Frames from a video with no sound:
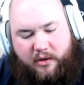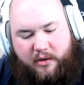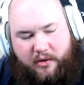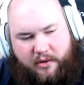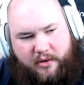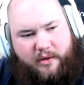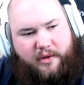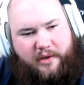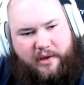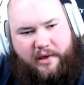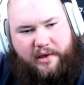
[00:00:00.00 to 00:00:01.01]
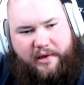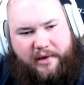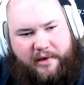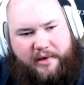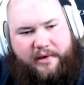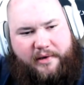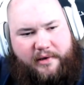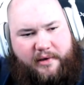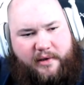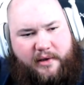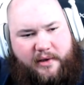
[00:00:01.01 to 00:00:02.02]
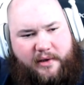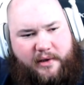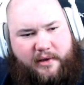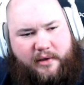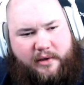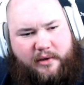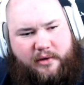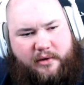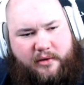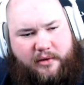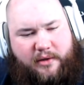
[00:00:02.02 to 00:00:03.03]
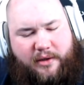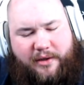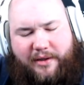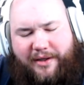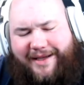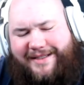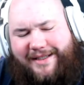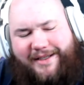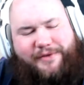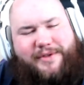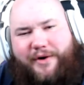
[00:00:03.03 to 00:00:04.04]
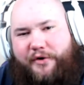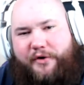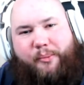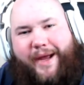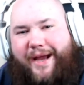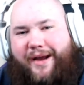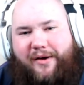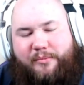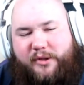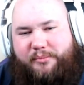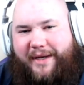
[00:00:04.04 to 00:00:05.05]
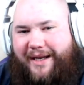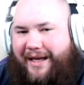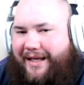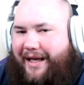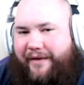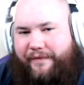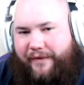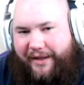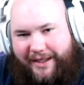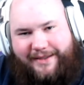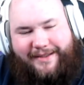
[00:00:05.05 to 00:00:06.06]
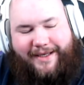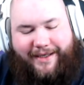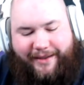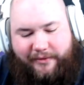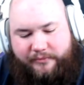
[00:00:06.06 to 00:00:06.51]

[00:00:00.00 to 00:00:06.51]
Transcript: was lying, they said that they caught you, but nigga, they made you admit. He said, you turned your back on me, man, I can't forget that.